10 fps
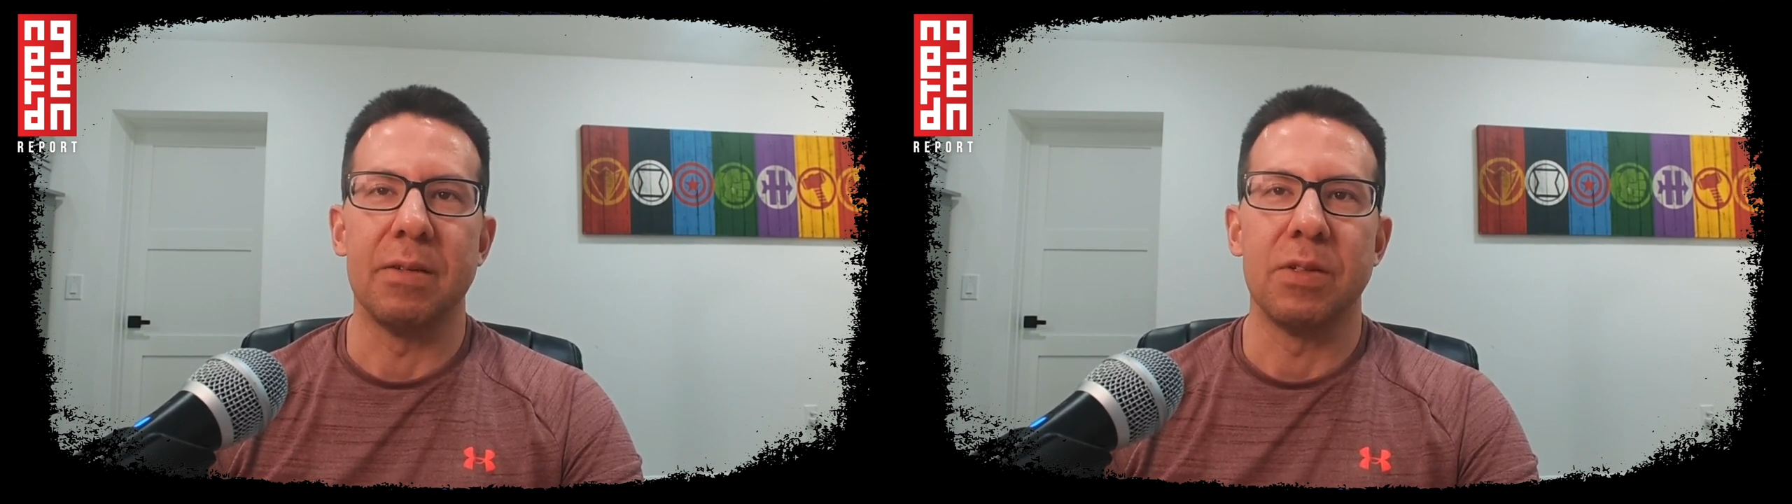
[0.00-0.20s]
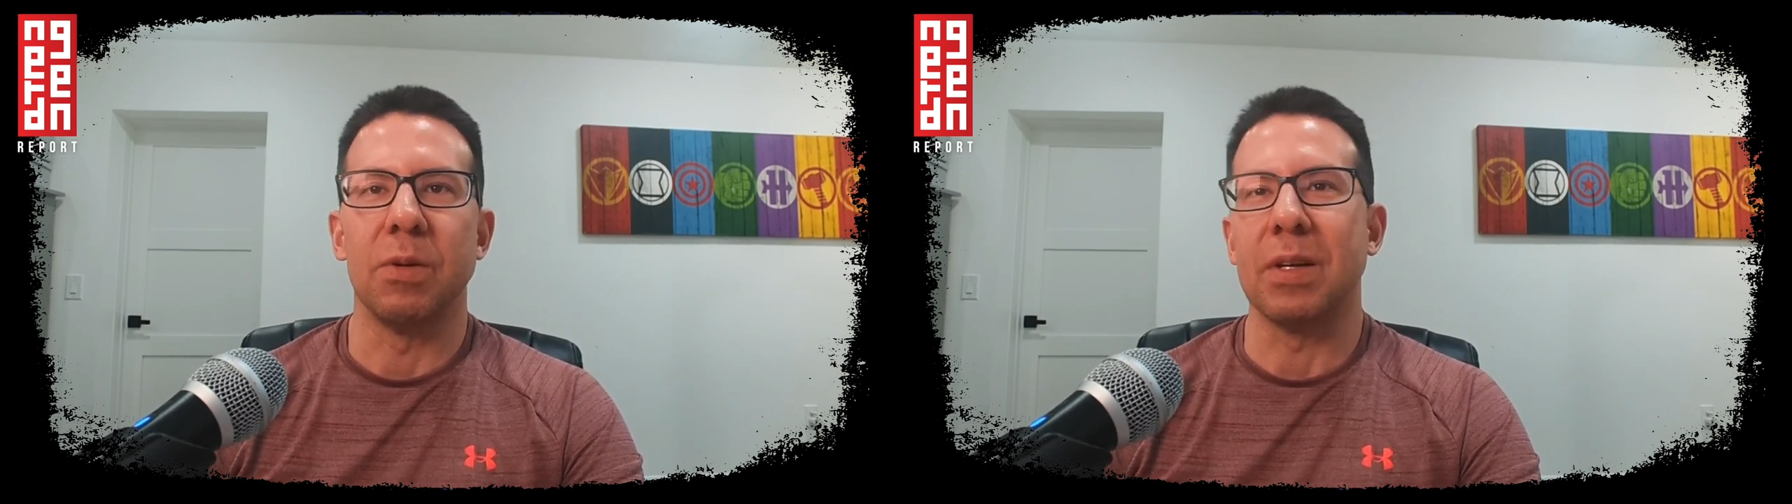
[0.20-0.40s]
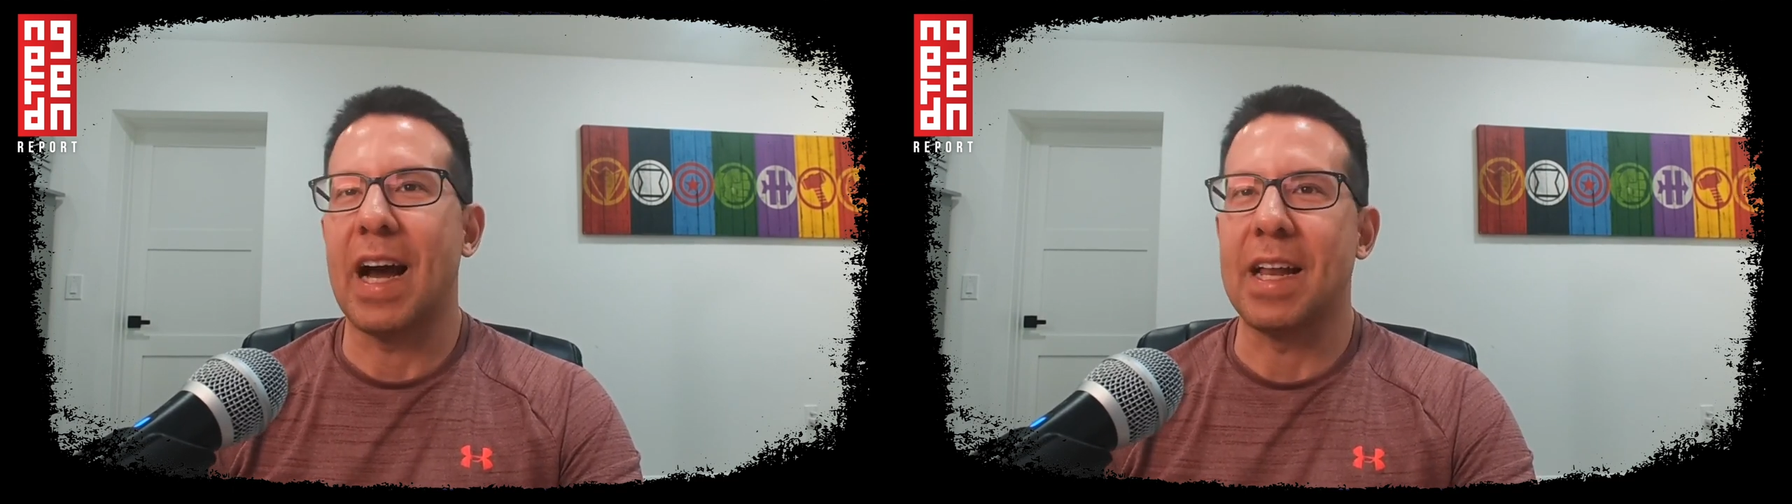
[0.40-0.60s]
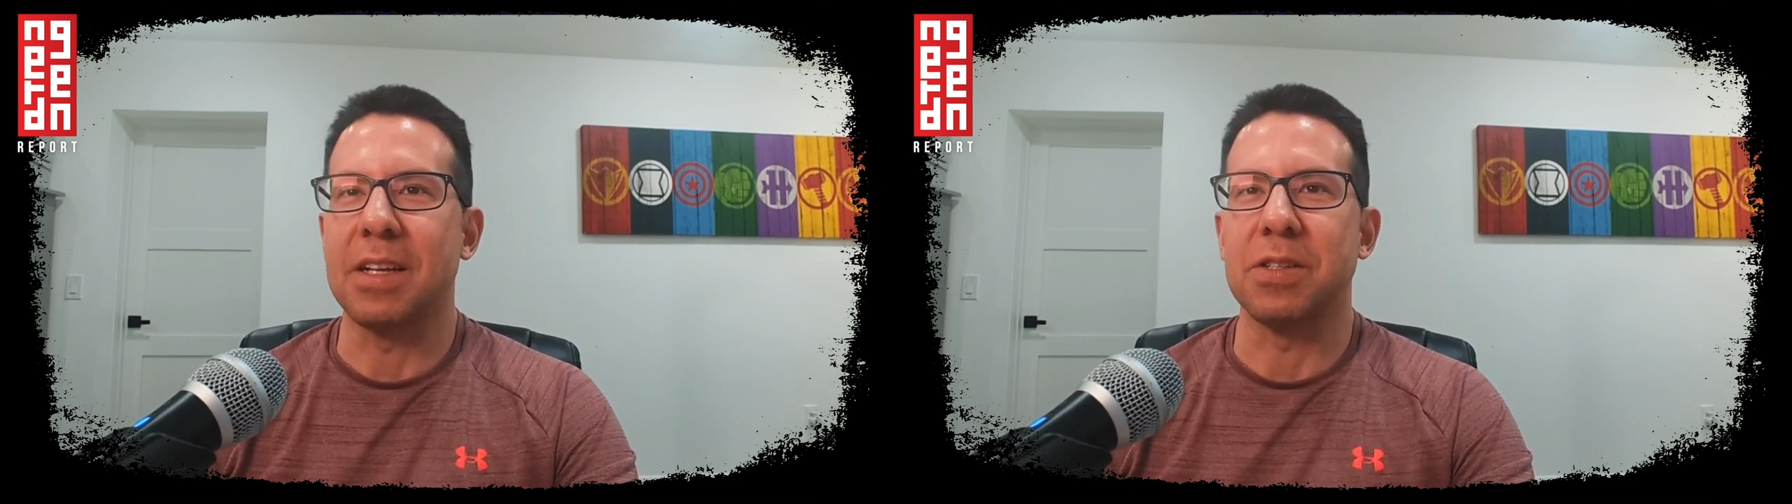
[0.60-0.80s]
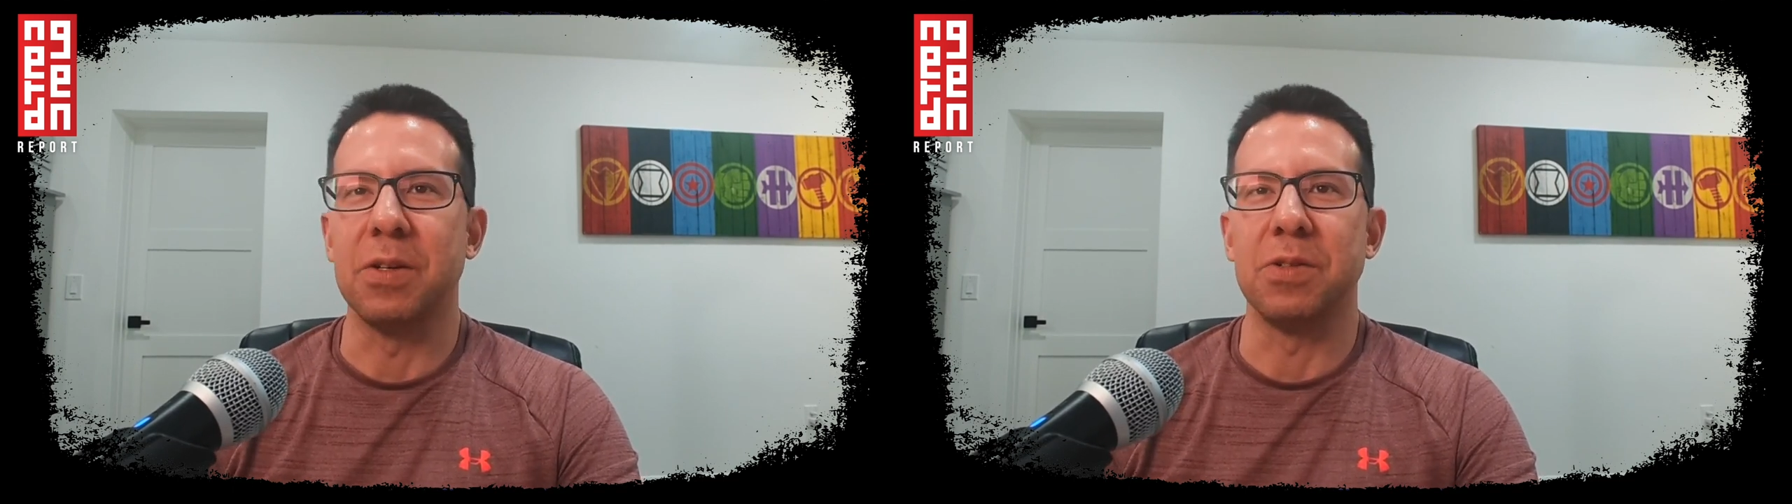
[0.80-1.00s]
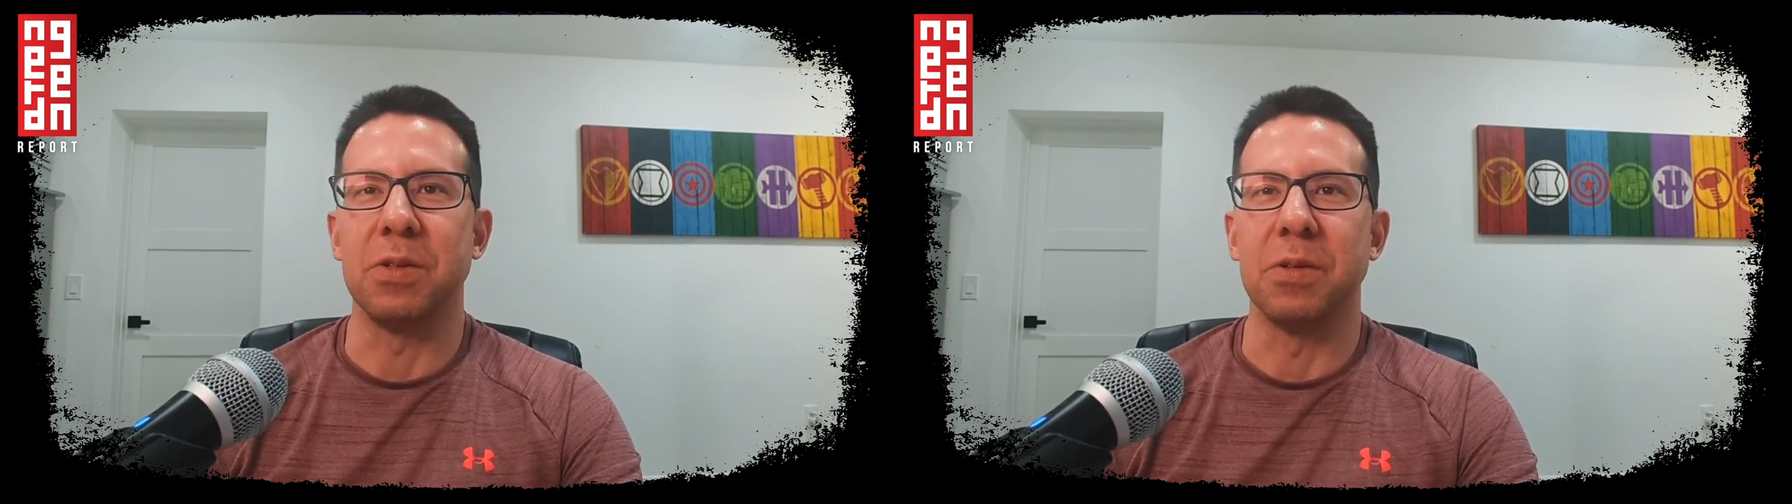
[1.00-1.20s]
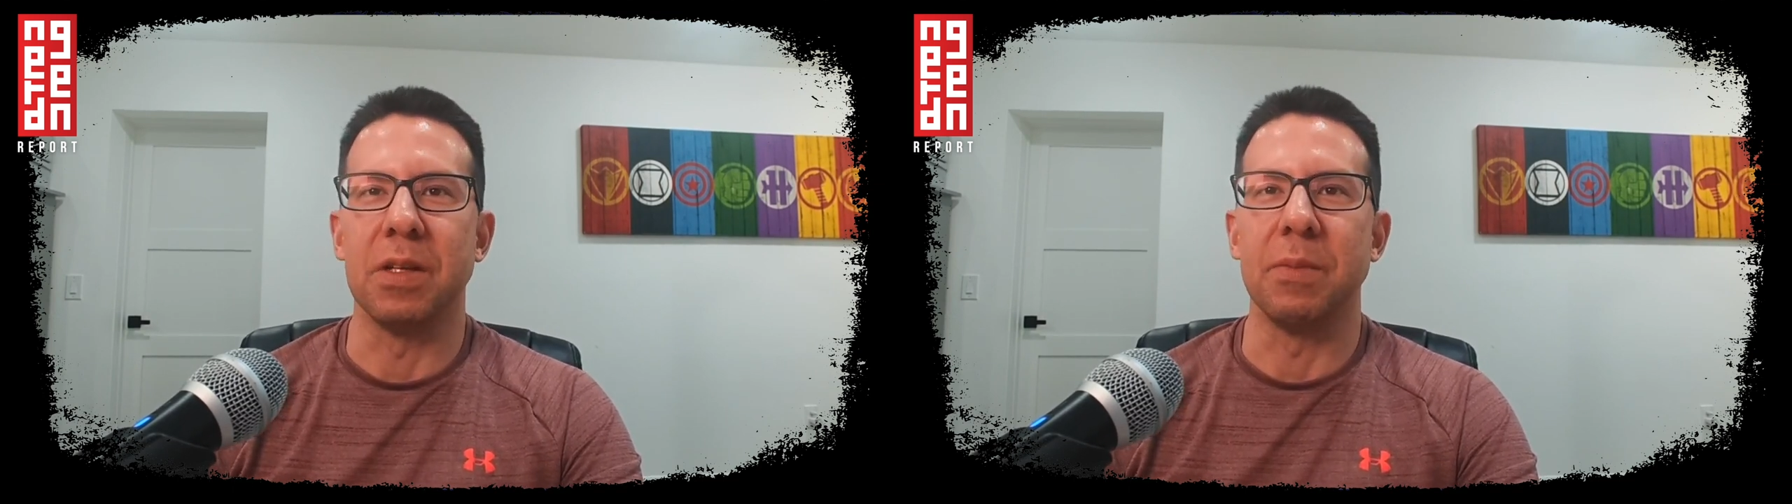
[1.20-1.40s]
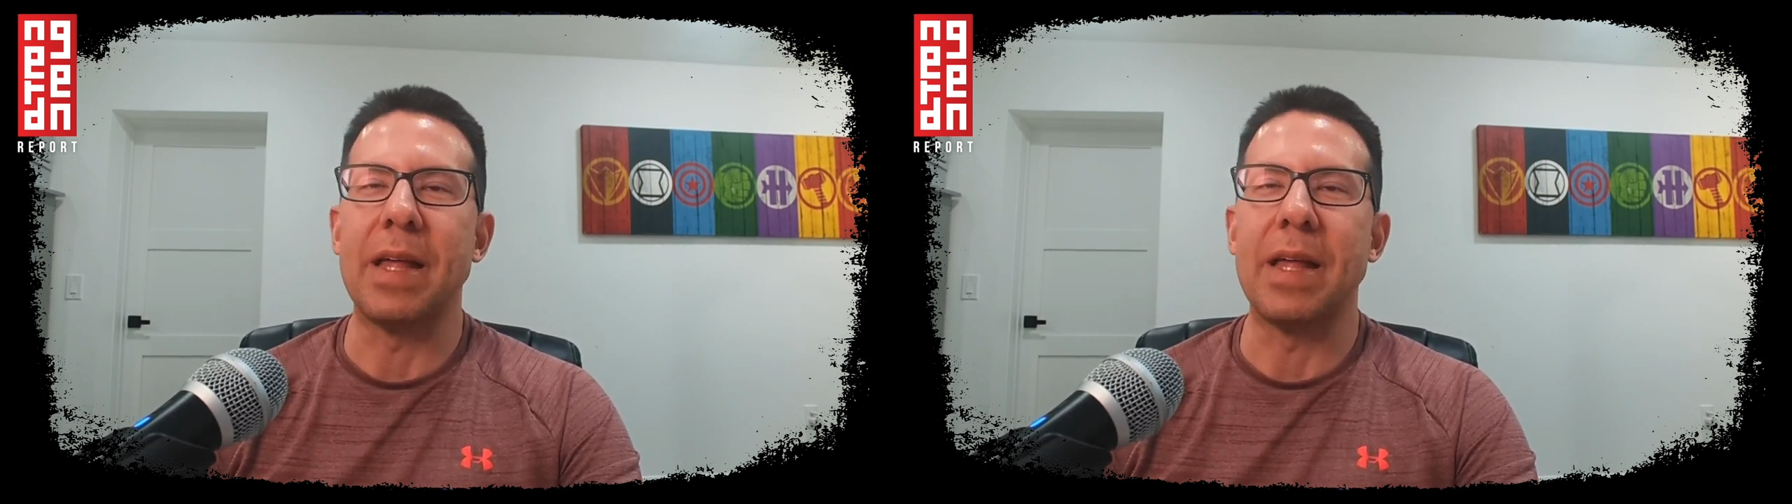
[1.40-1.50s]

So it mm-hmm. kind of shows you a little.